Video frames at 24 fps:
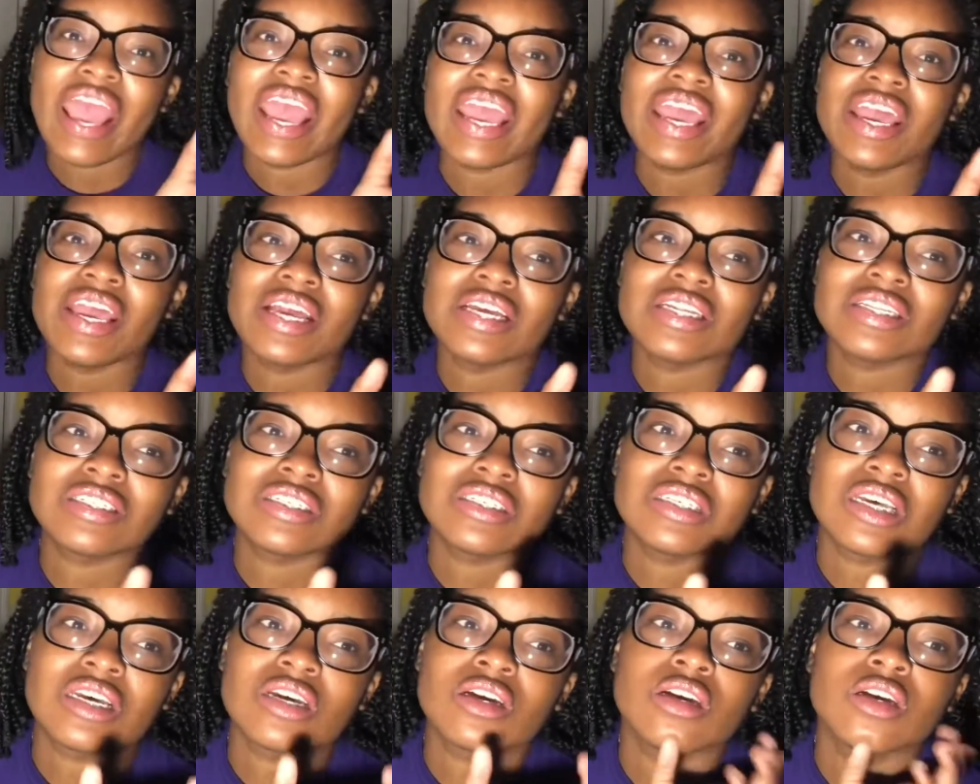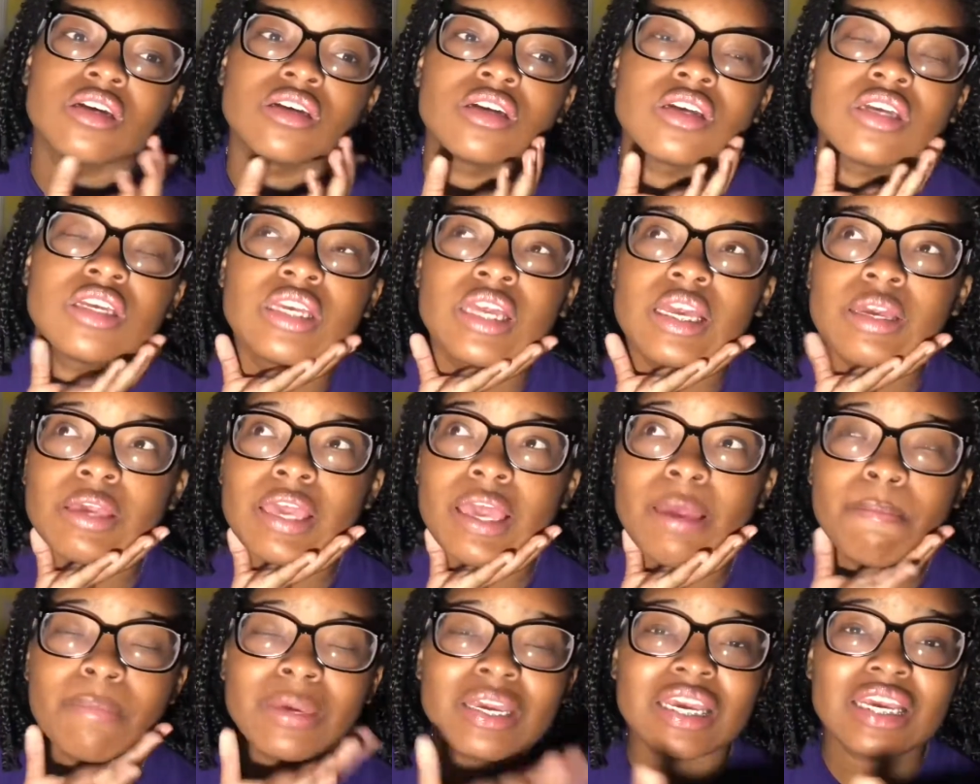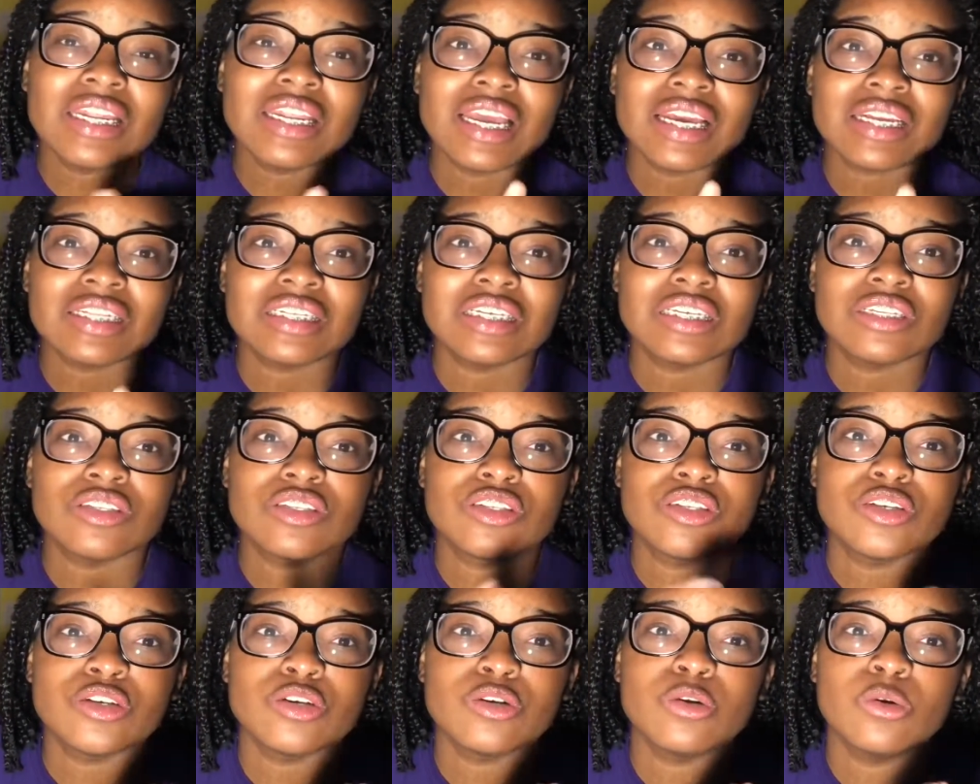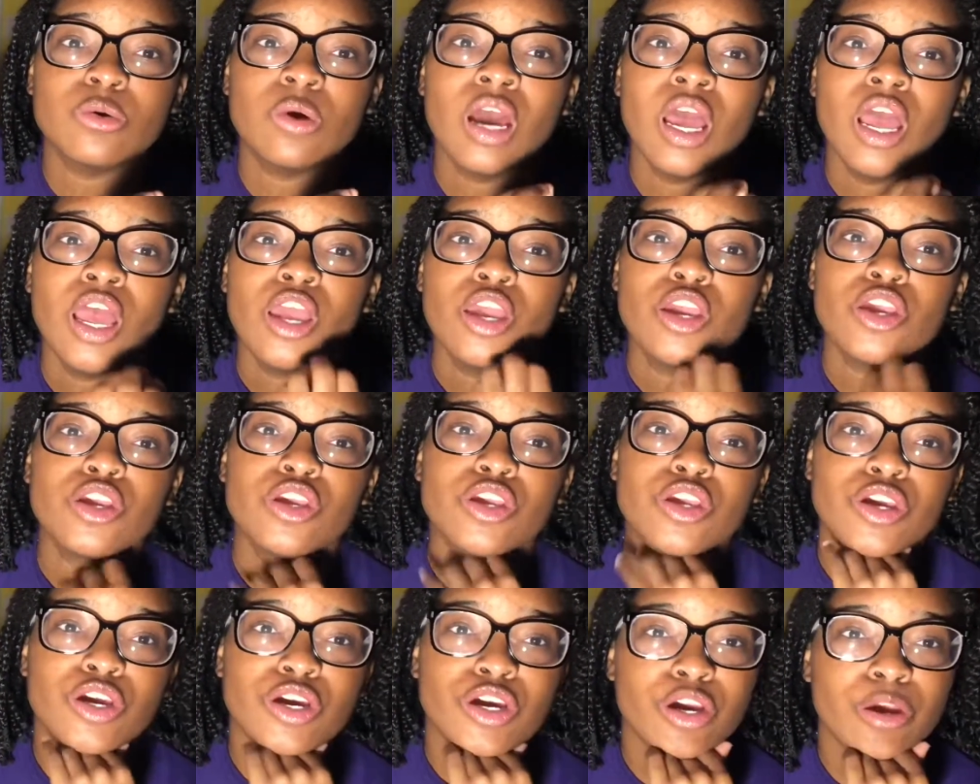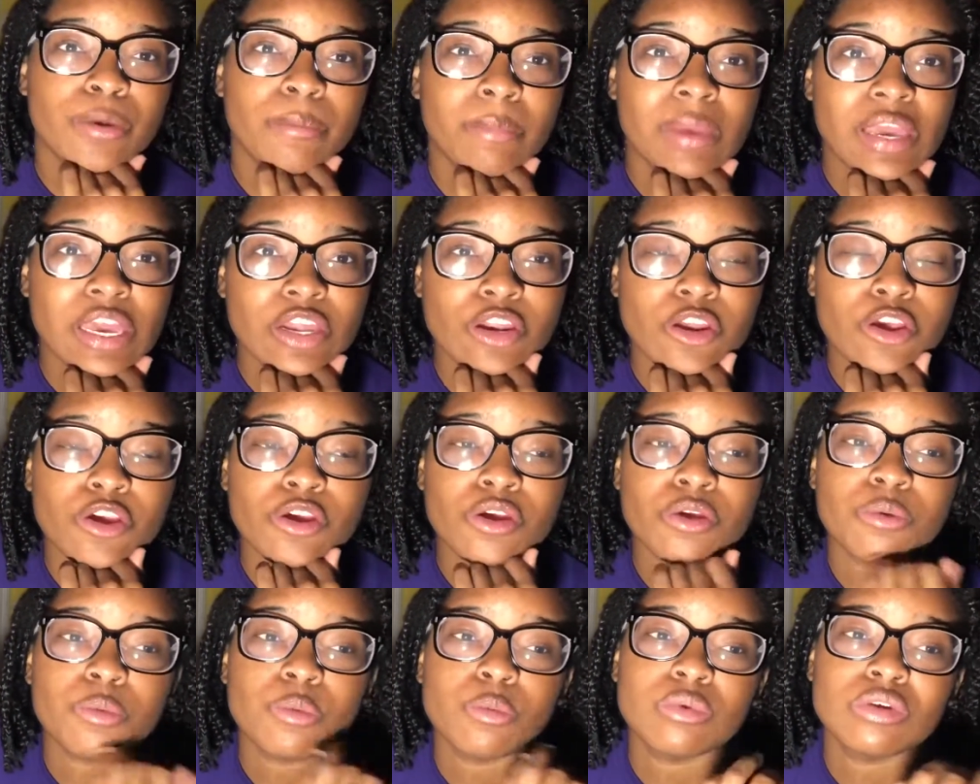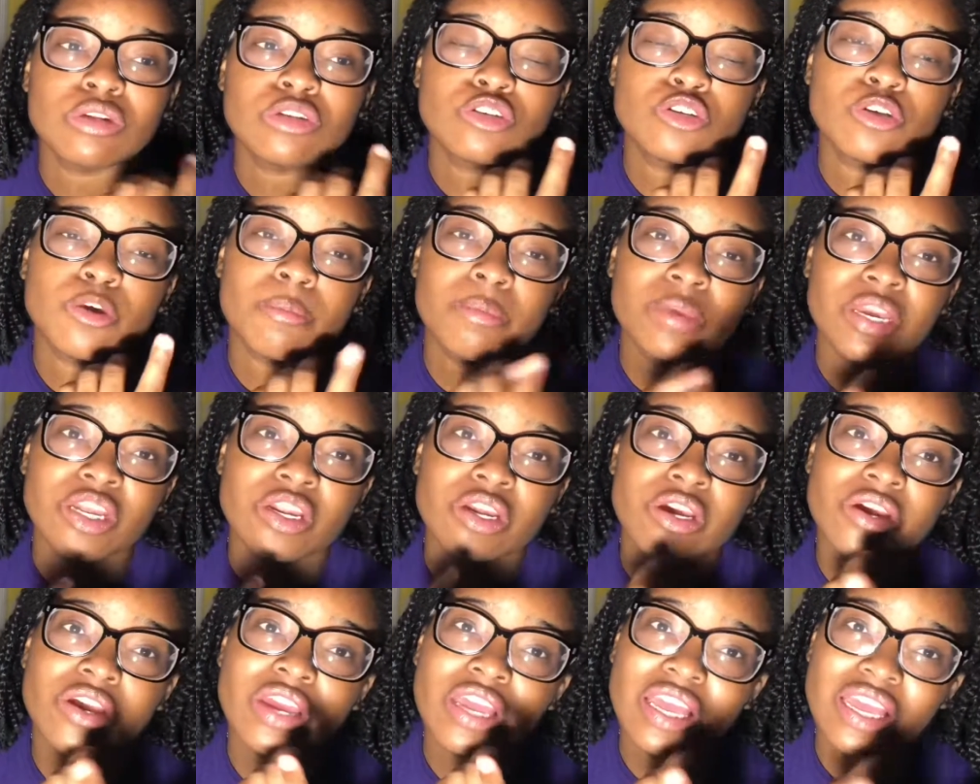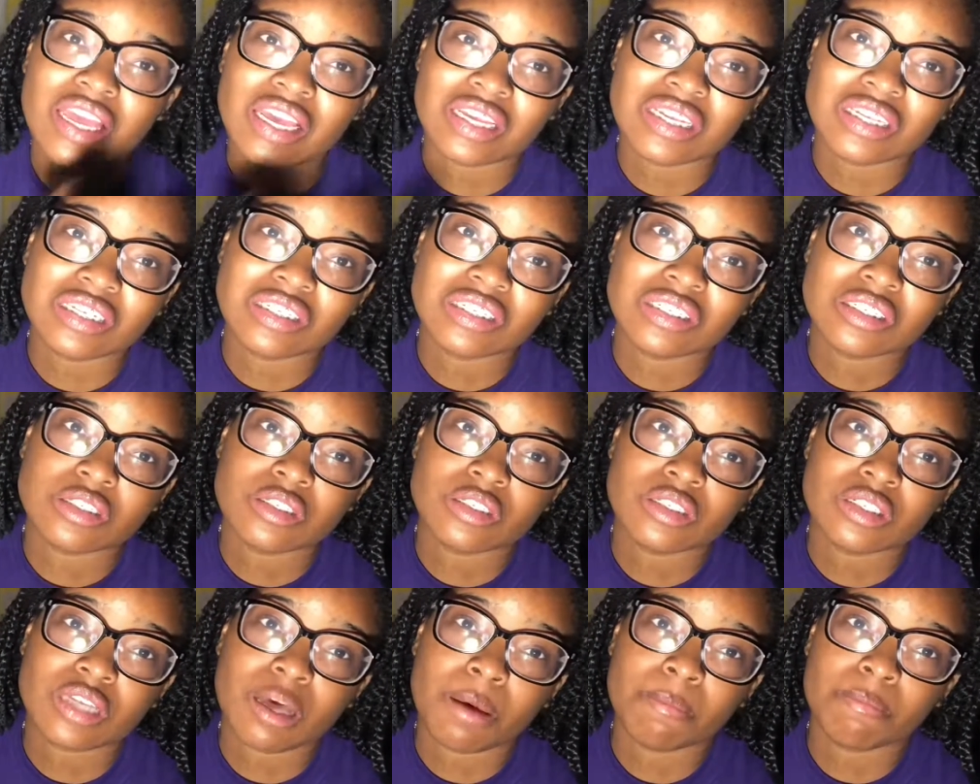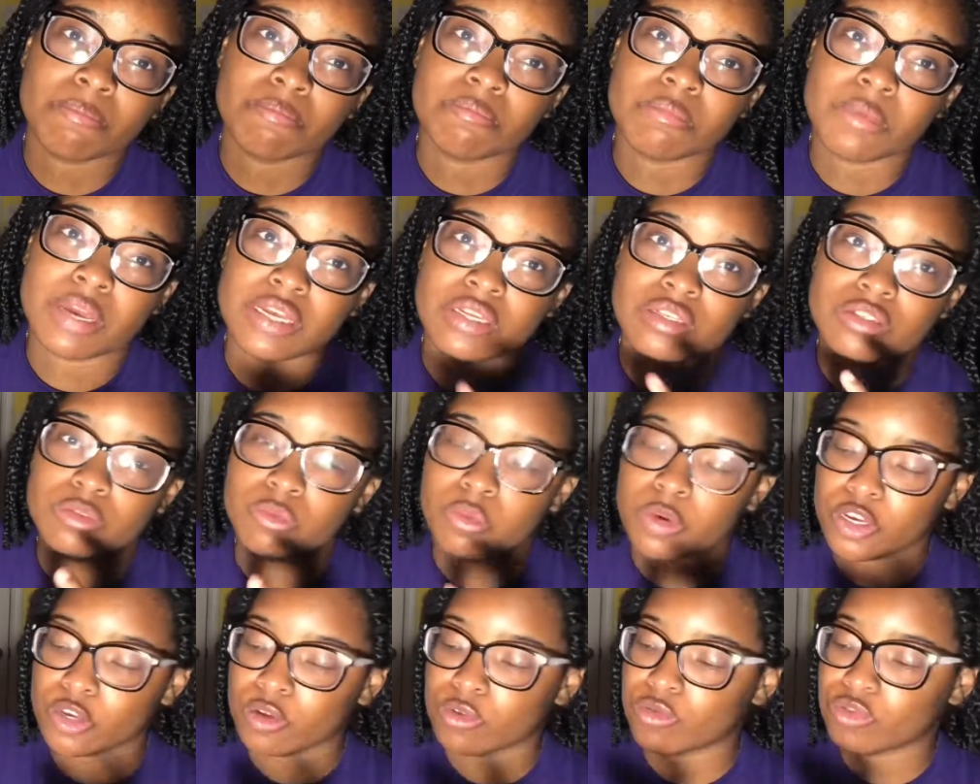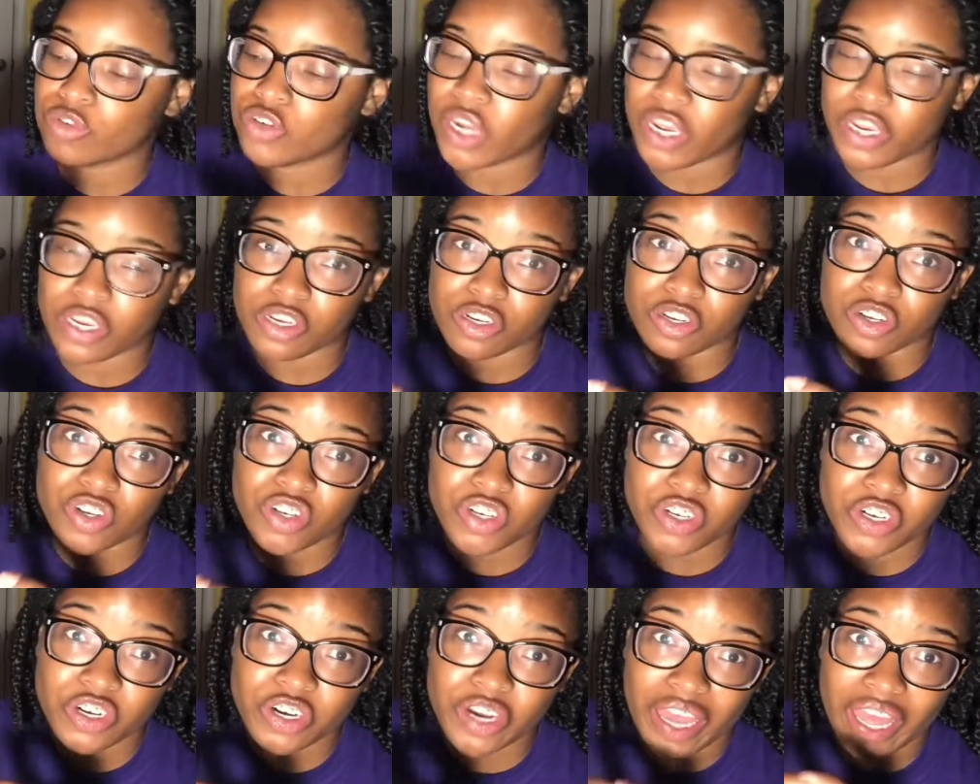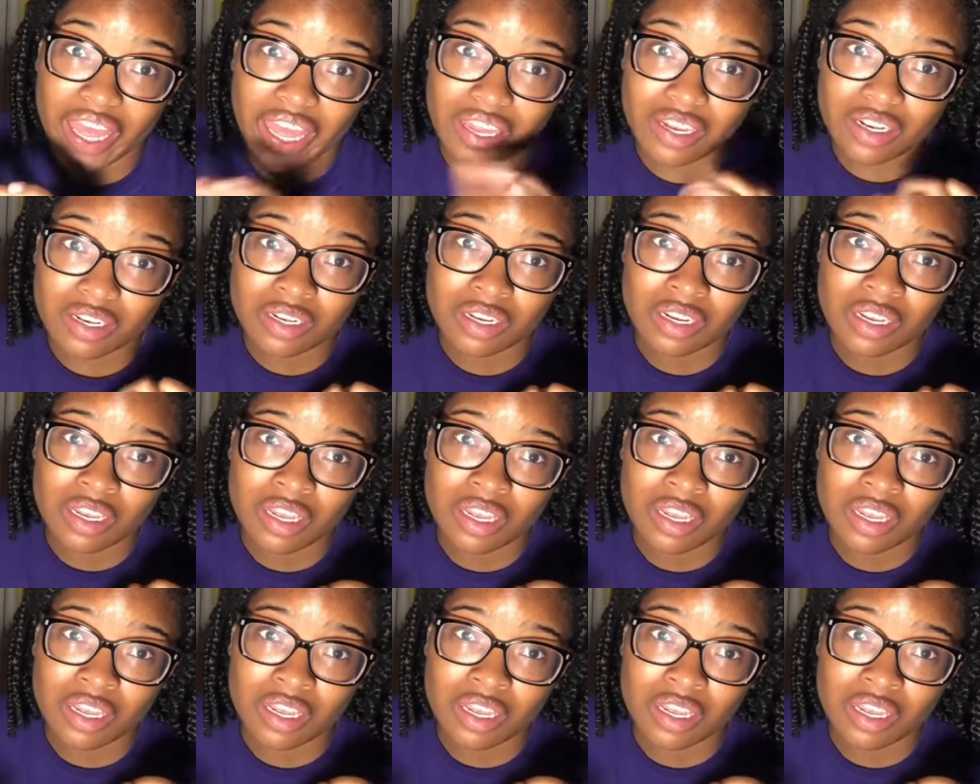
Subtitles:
it can be connected to your meter, which your meter is where you check your sugar at.